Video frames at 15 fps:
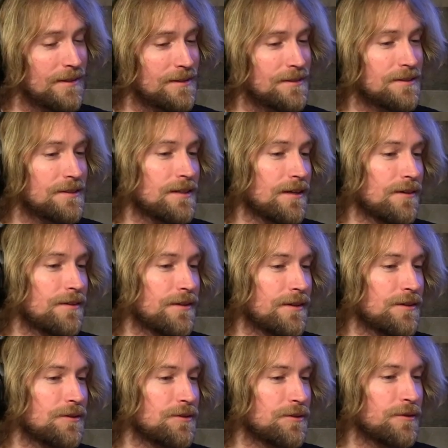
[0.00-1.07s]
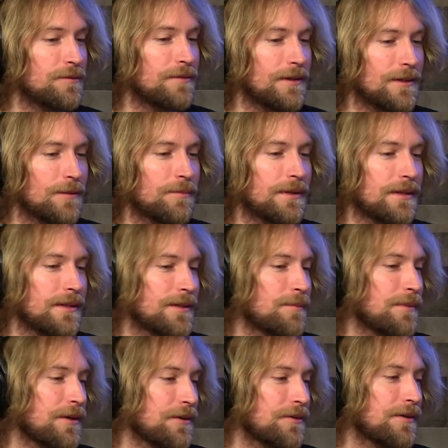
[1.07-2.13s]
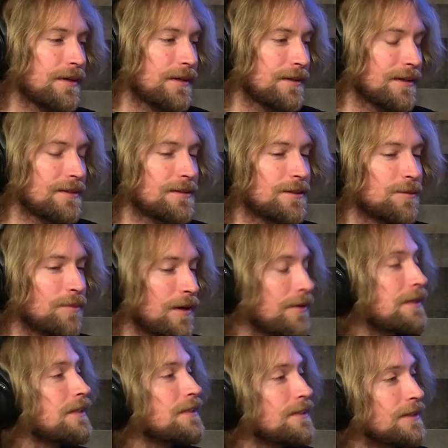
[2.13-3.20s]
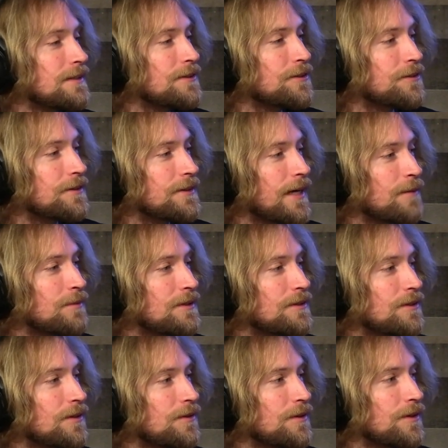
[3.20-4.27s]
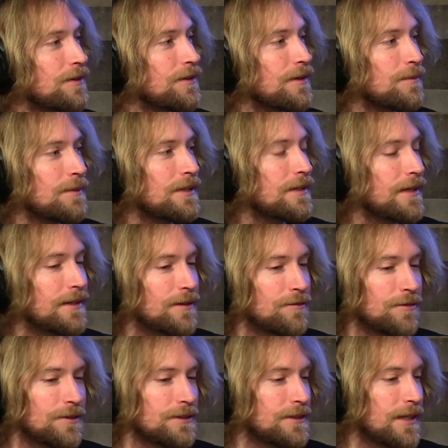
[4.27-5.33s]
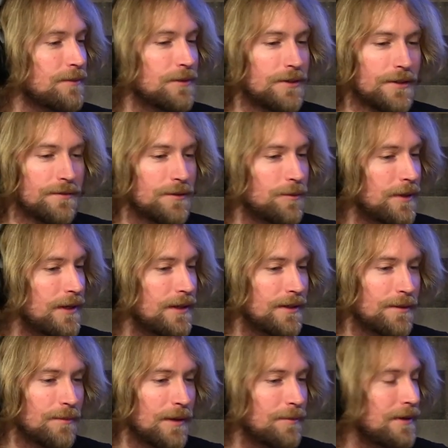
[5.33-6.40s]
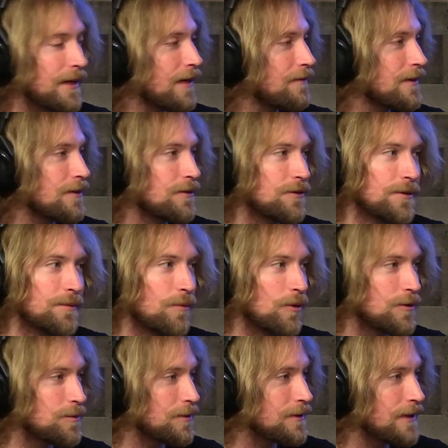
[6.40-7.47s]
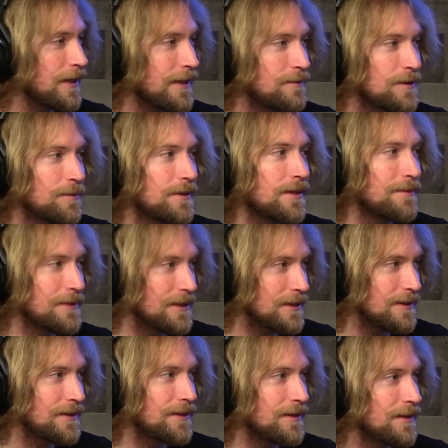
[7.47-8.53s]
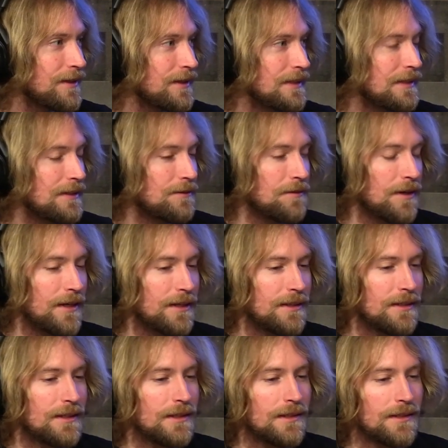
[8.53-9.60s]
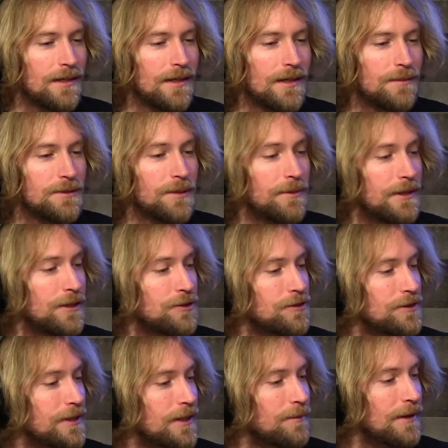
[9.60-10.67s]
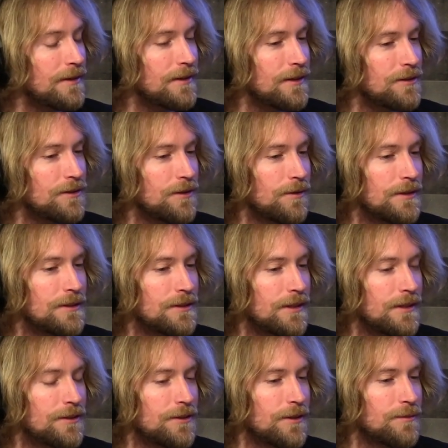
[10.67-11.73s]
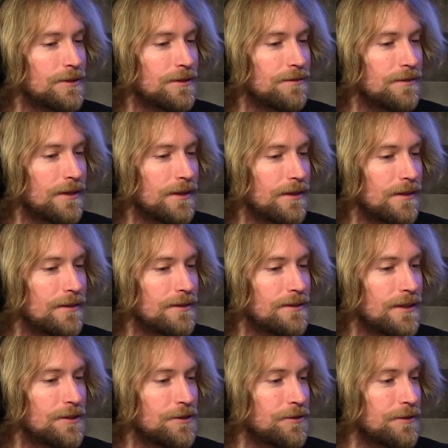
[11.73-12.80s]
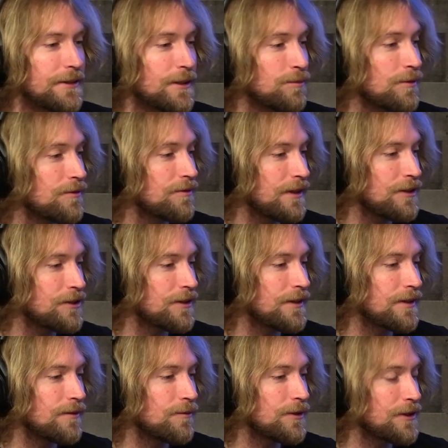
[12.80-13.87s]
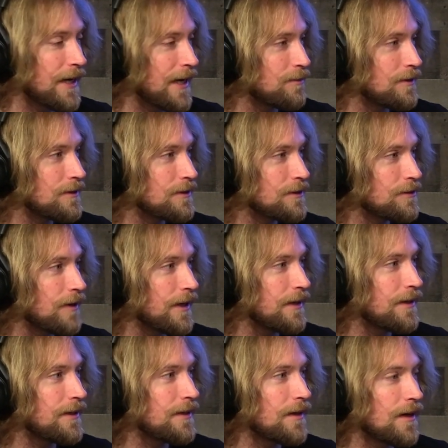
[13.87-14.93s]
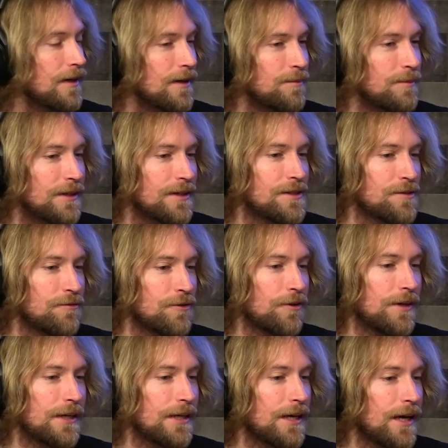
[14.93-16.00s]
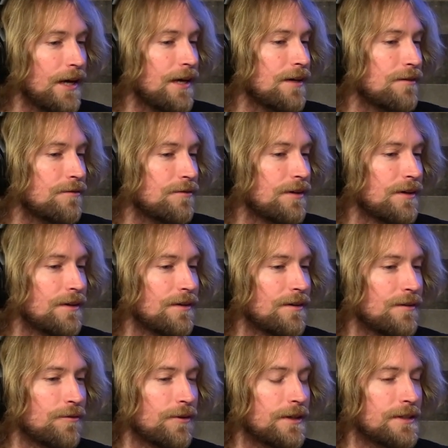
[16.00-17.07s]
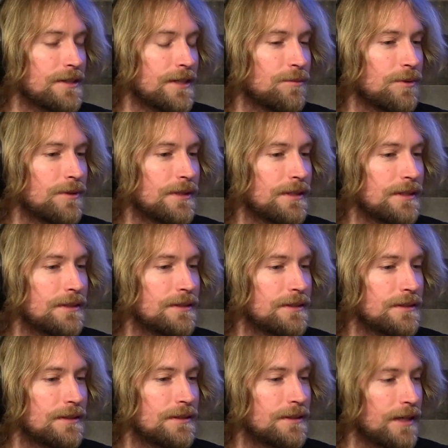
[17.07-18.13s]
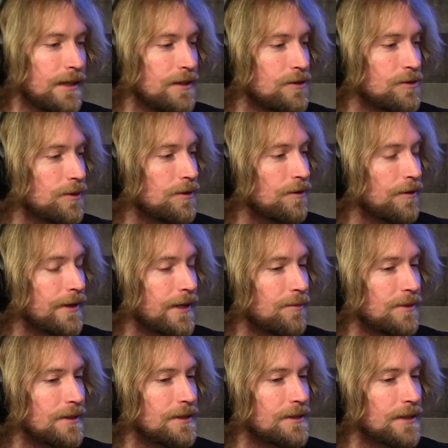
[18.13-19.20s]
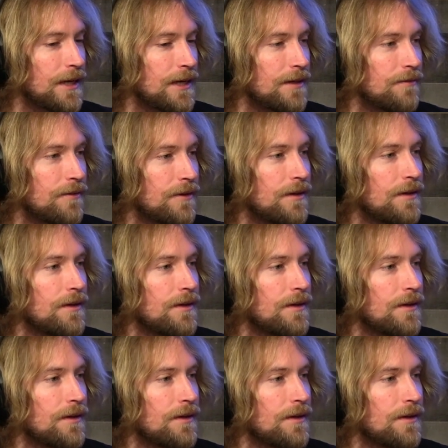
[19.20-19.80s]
it's a skill that you do develop. I think the better you get at that skill, probably is easier to tap into. You know mm-hmm. what I mm-hmm. mean? Like the first time you lift a weight, it might be heavy. You do yeah. it multiple times, it becomes easier, mm. right? Um, something interesting about that too is in terms of like the sensory deprivation which happens, right? Yes. Um, because if you're in a cave, for example, like these these kids who are growing up in this cave